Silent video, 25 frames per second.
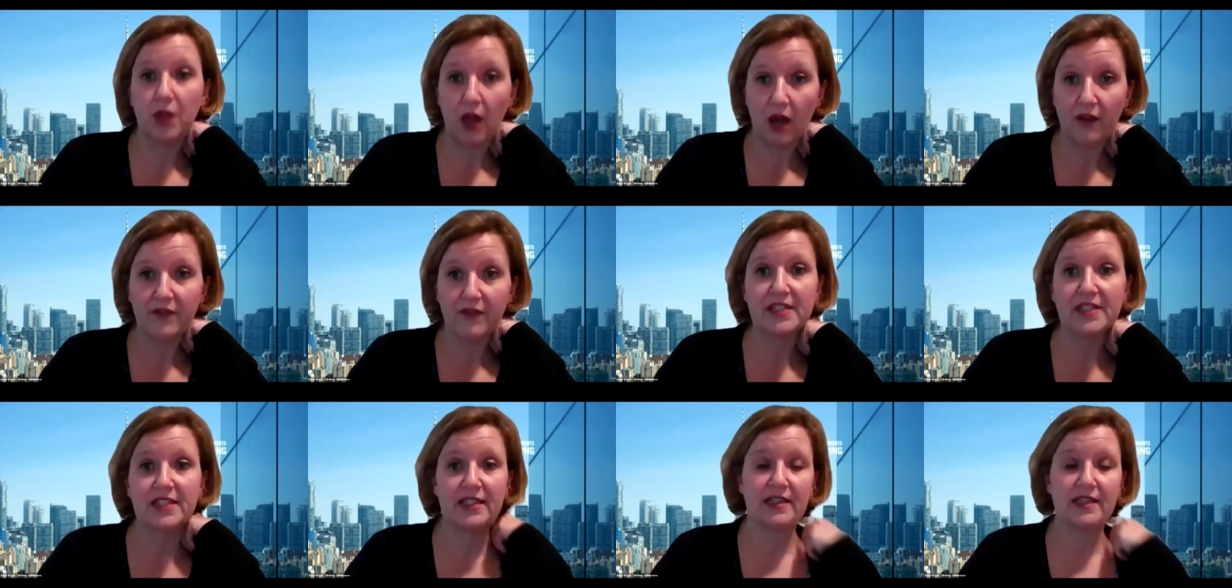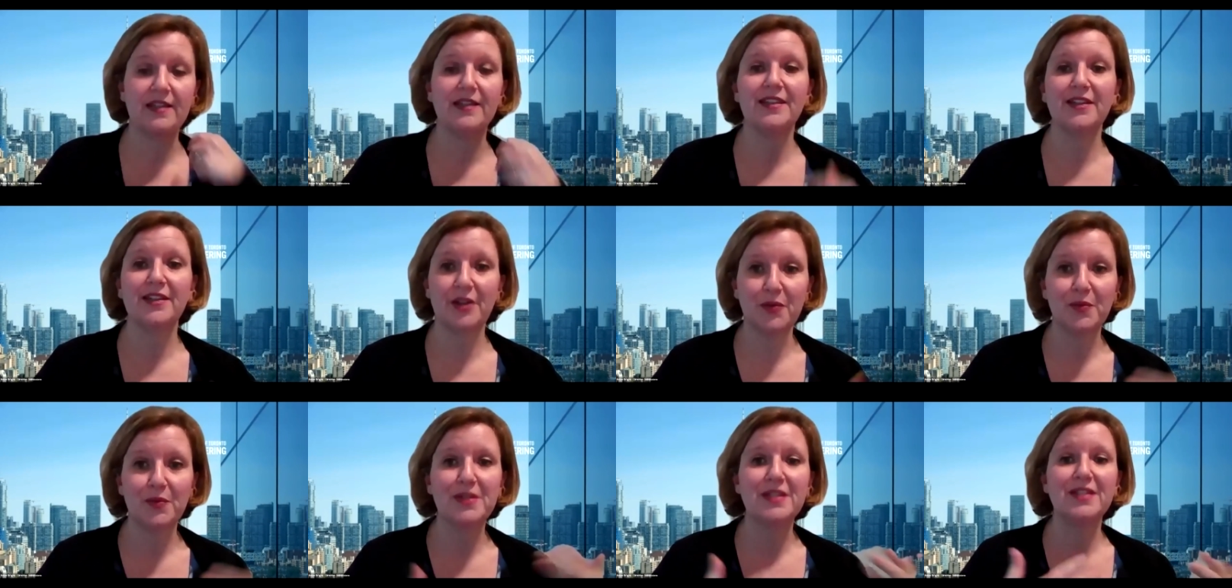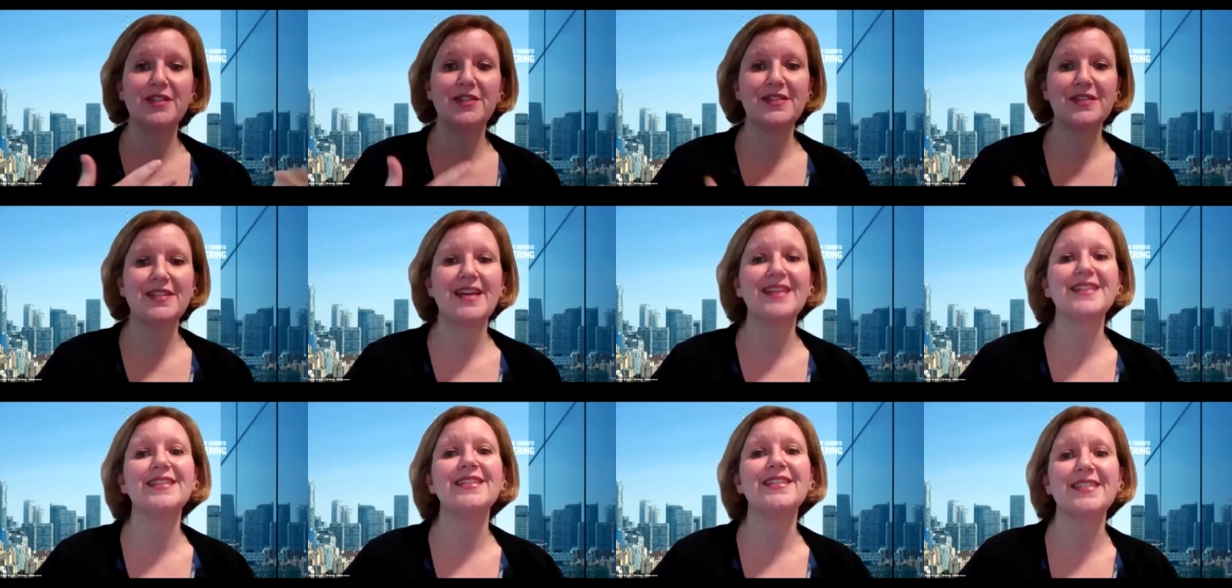Obviously, we
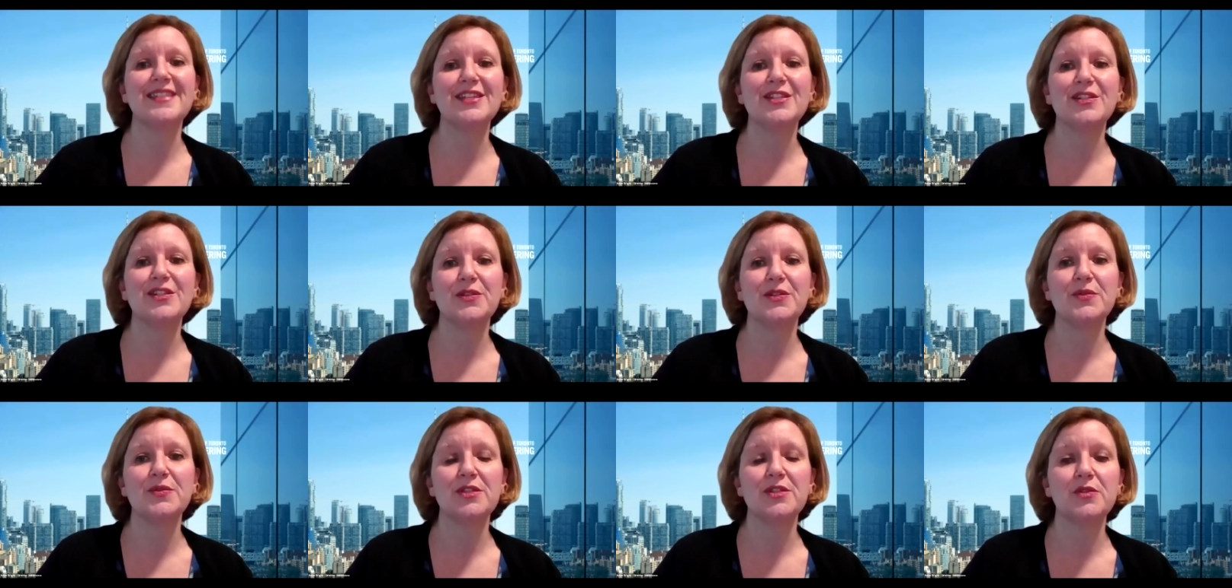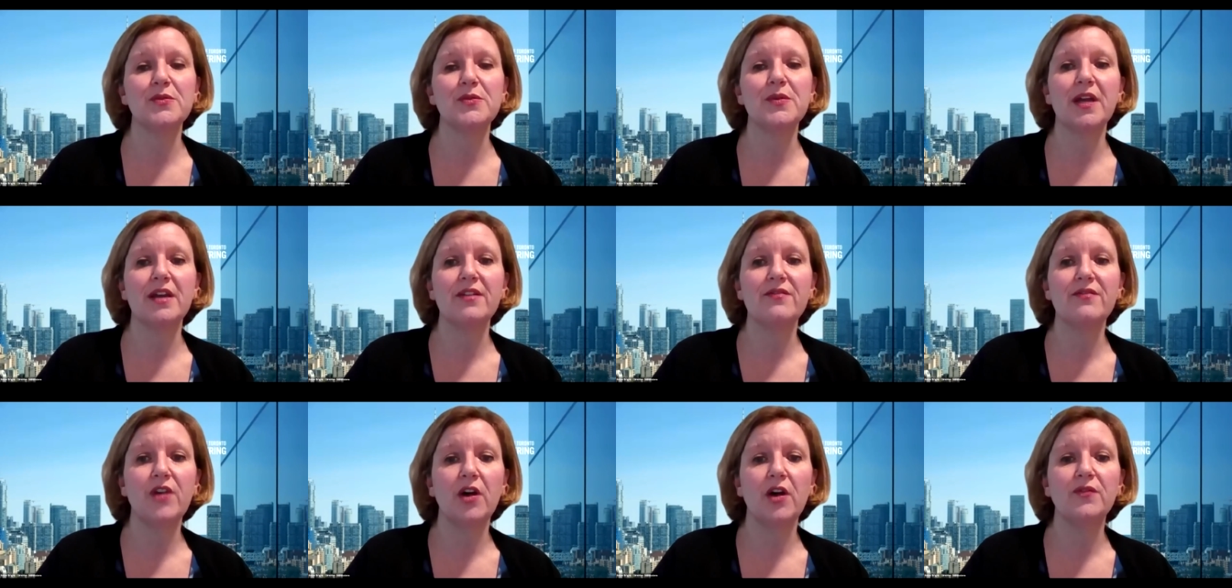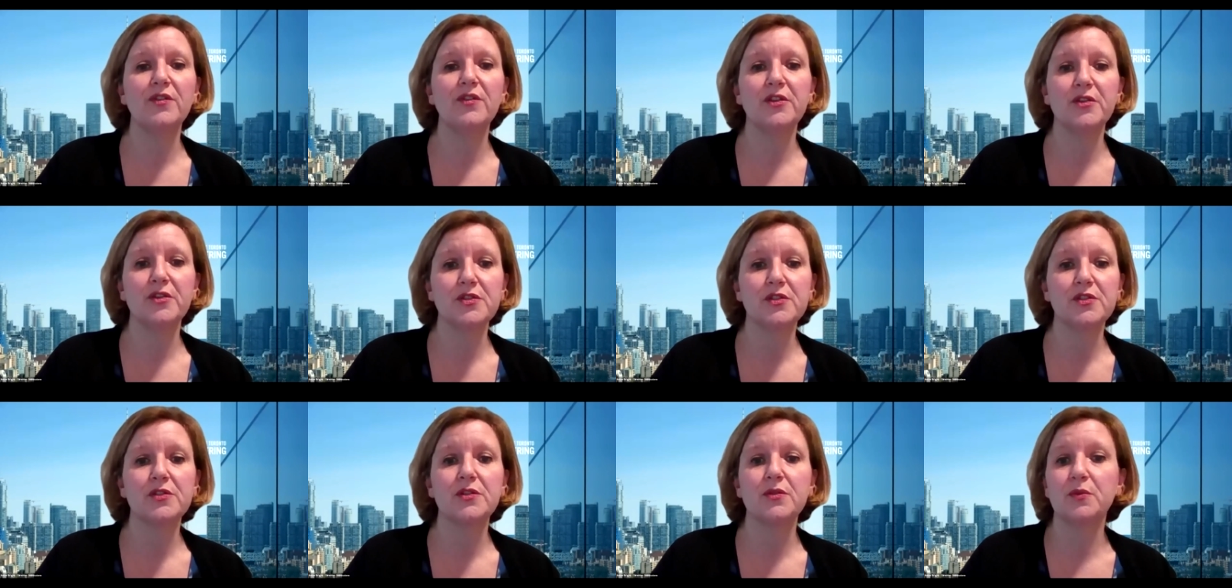tend to see students do get involved in their
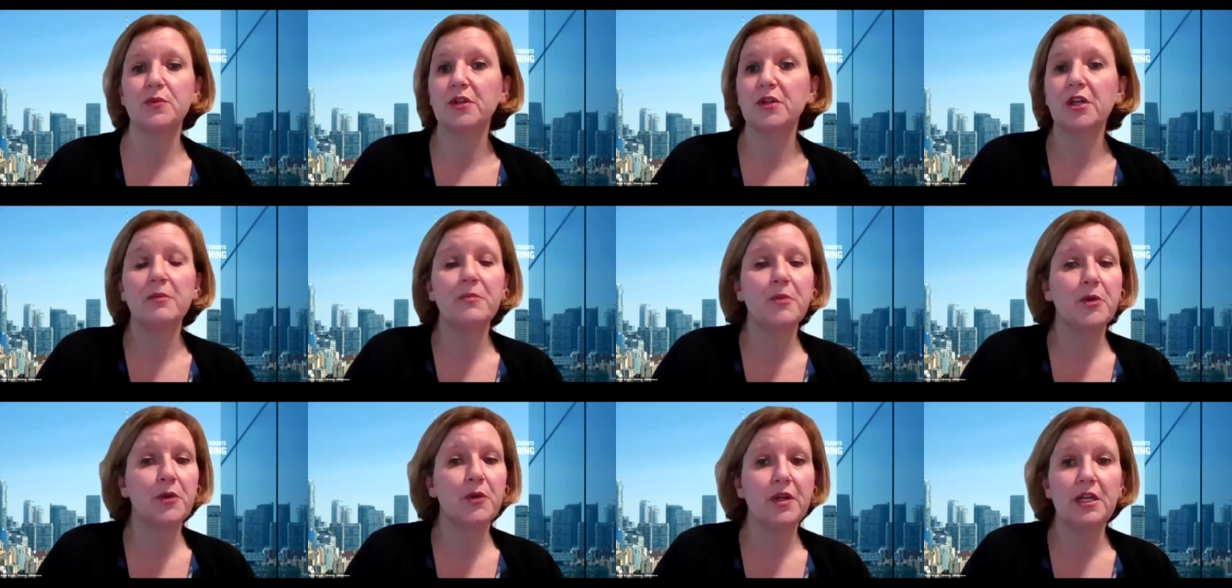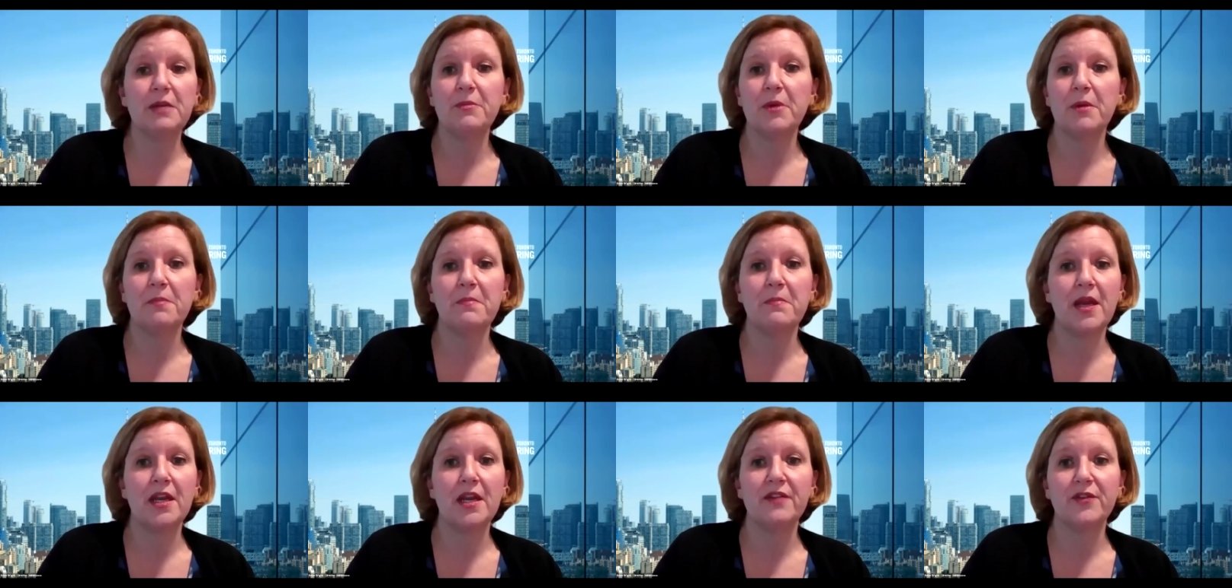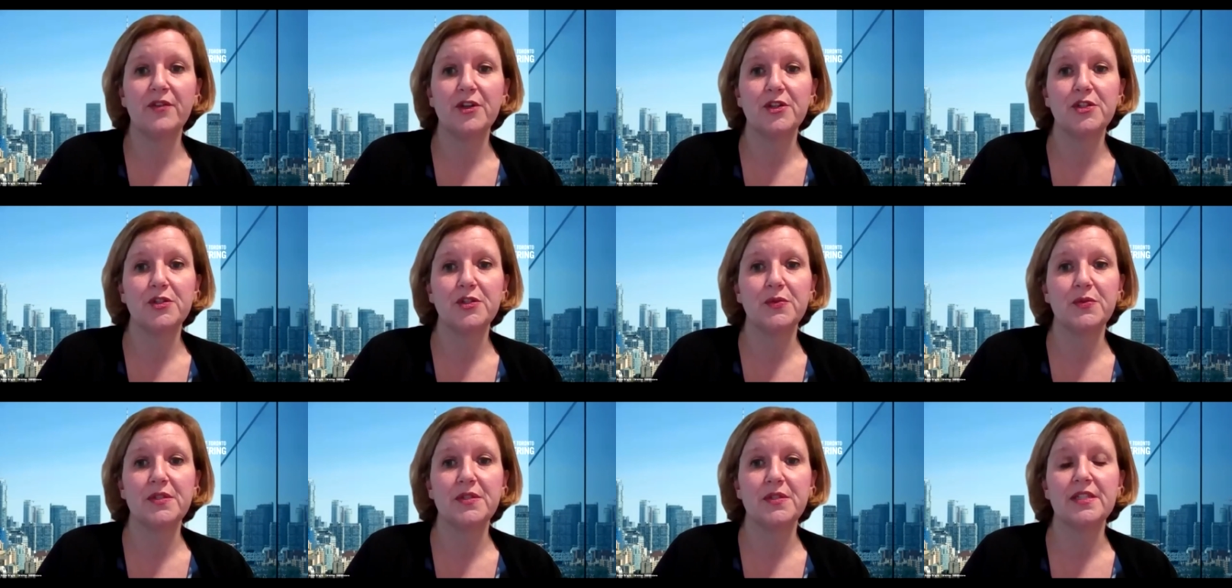school community, but many of our
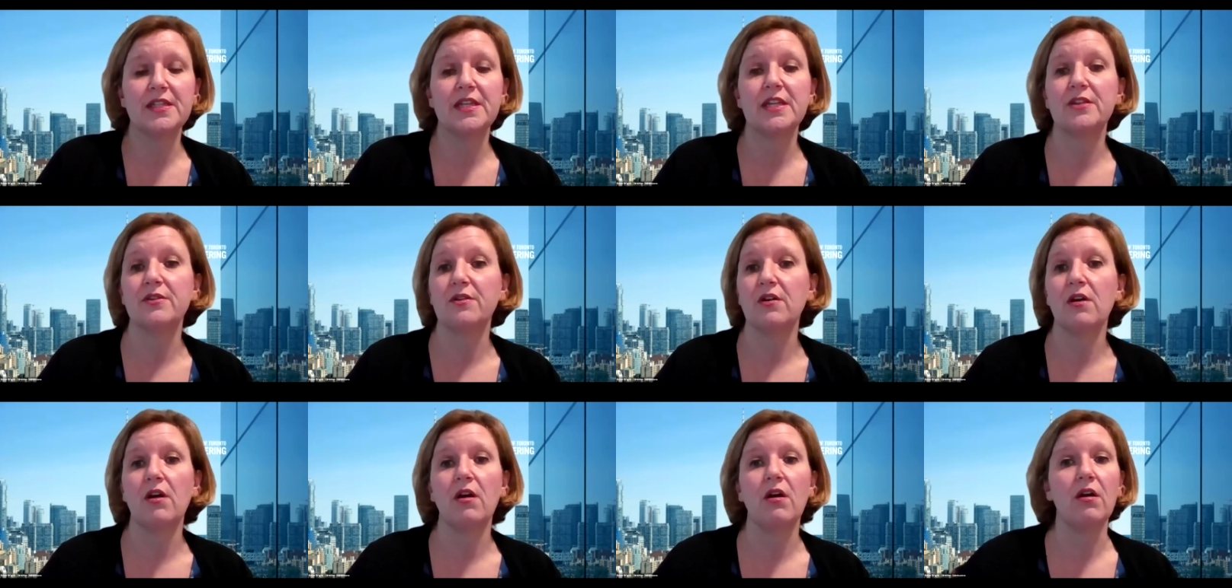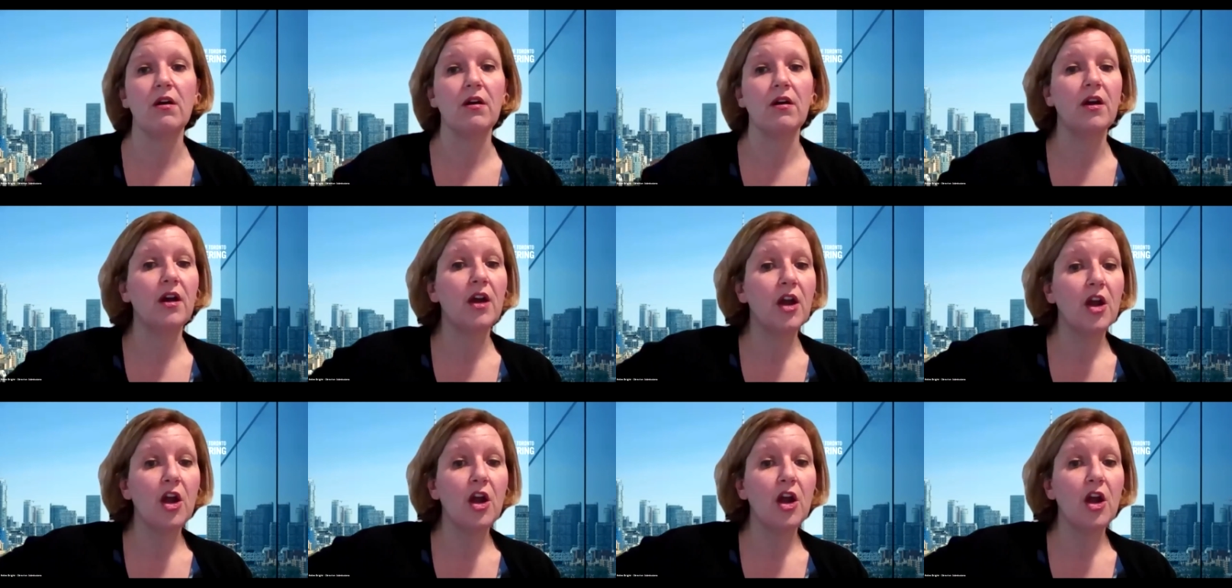students either are